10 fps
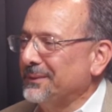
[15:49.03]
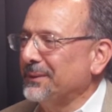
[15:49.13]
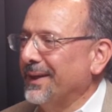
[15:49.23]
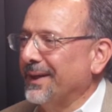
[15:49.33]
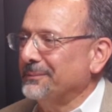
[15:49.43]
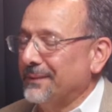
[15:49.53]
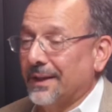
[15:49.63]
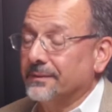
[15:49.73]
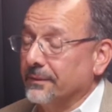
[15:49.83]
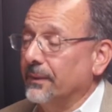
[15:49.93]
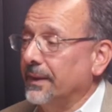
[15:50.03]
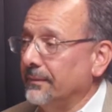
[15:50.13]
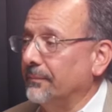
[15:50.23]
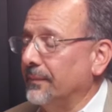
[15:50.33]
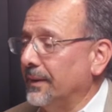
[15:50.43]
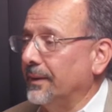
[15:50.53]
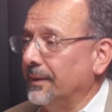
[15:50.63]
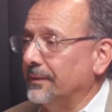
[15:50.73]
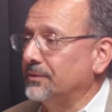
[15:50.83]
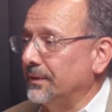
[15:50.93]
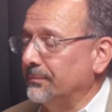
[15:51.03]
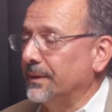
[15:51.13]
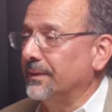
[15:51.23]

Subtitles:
So yeah, that is a great achievement.